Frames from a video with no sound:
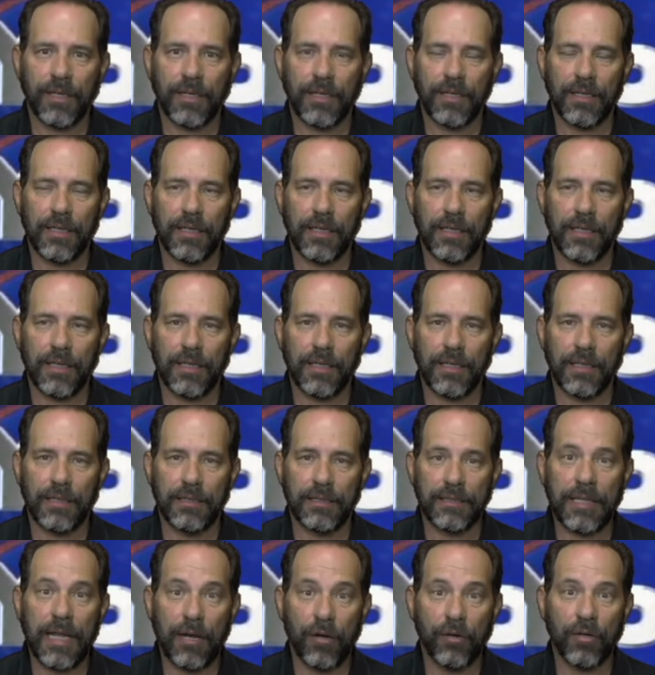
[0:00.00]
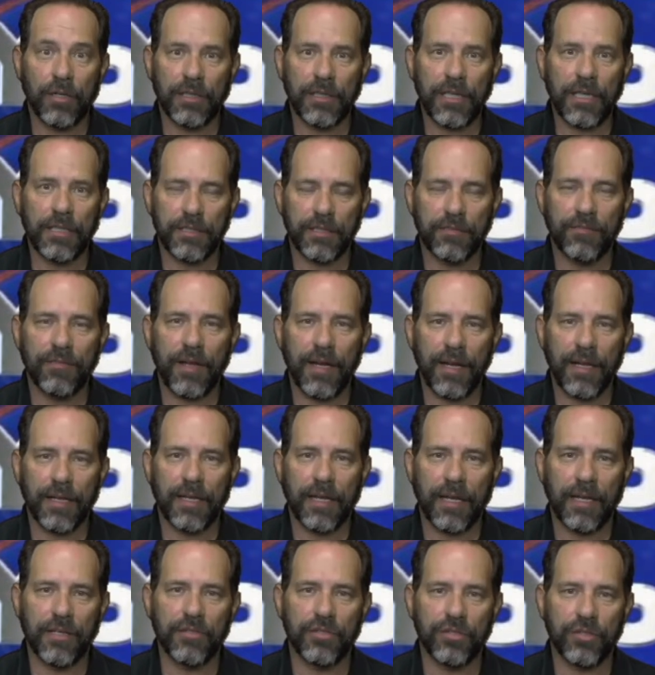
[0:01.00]
is now going to testify
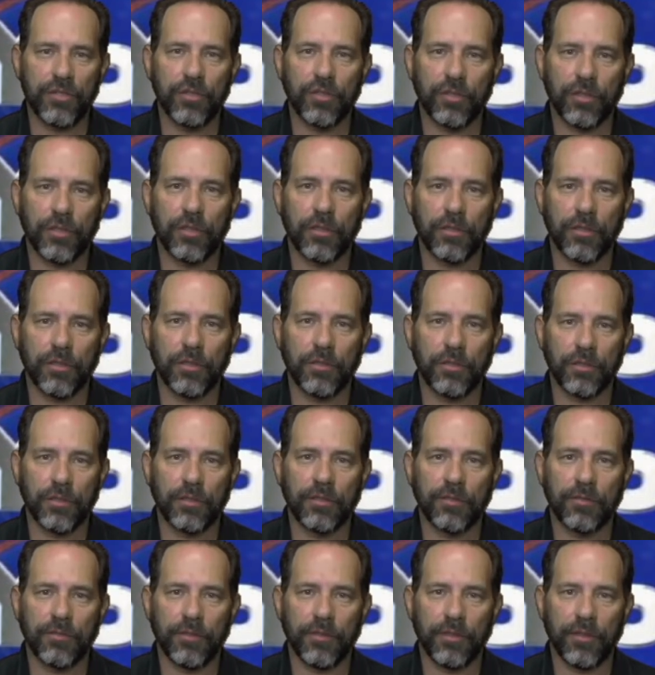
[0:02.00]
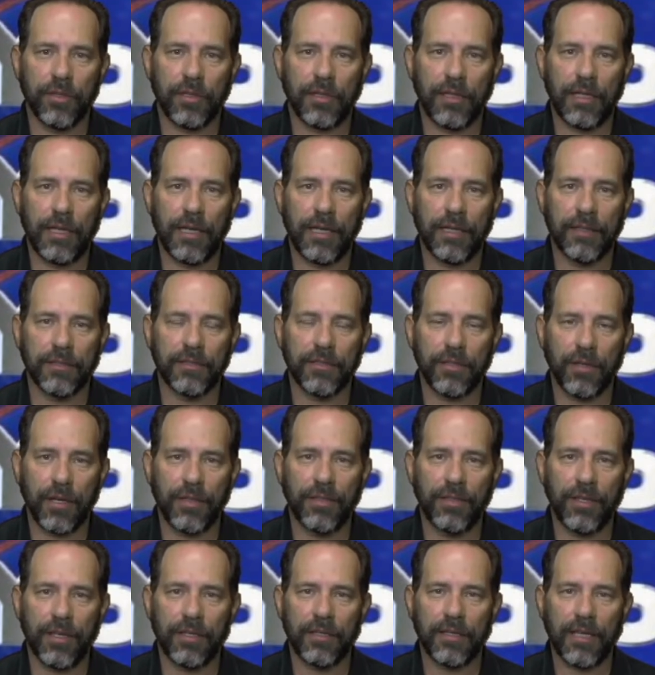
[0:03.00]
against your client. So I
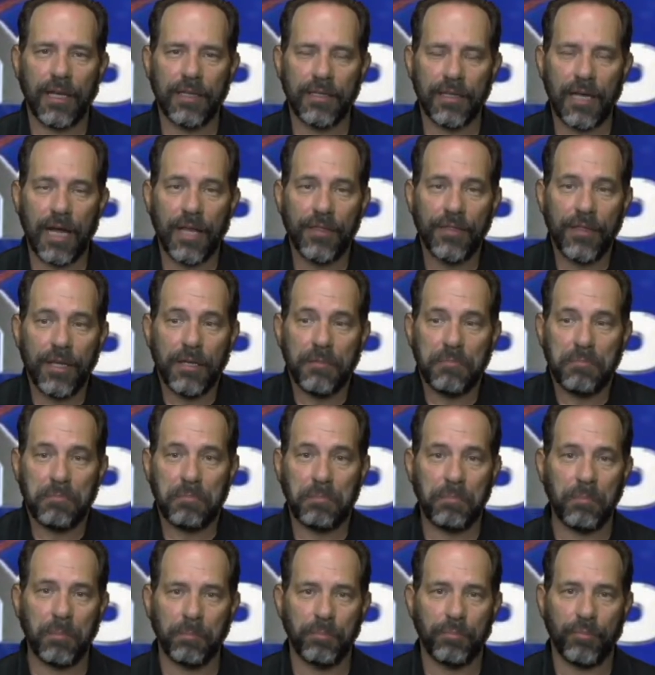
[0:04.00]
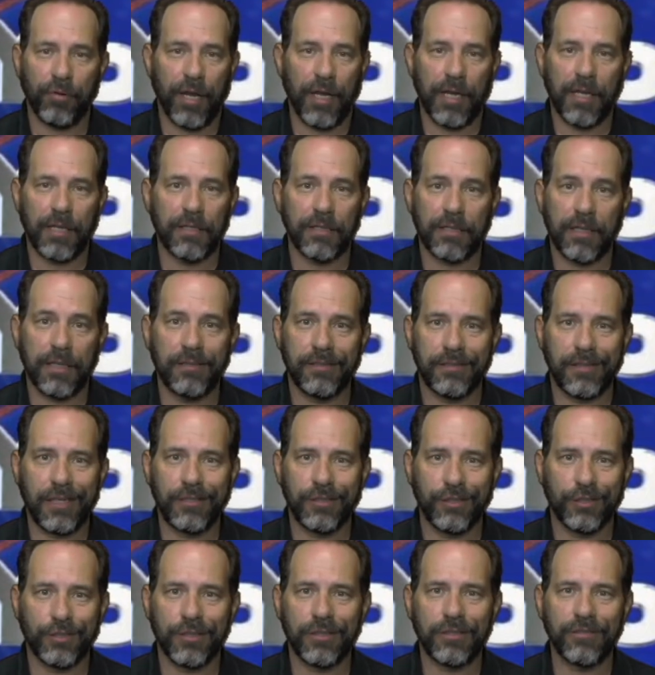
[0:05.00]
think Brady says
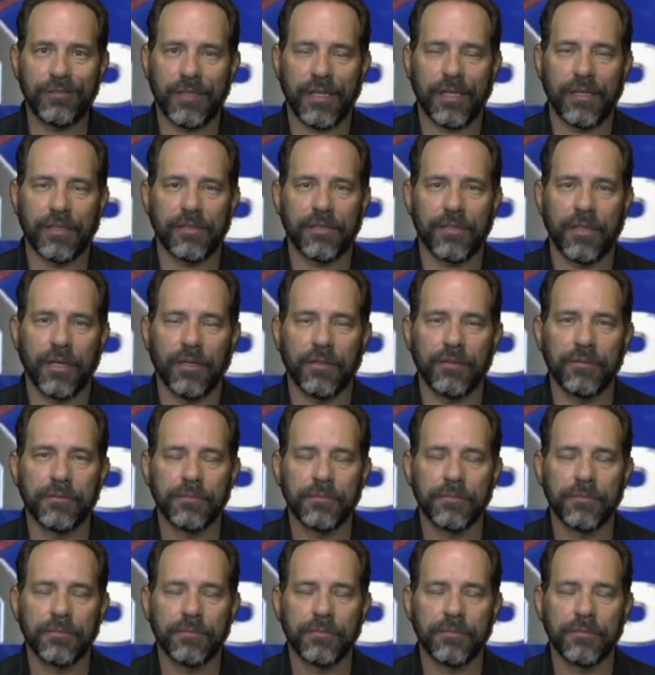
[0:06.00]
they should have let us know.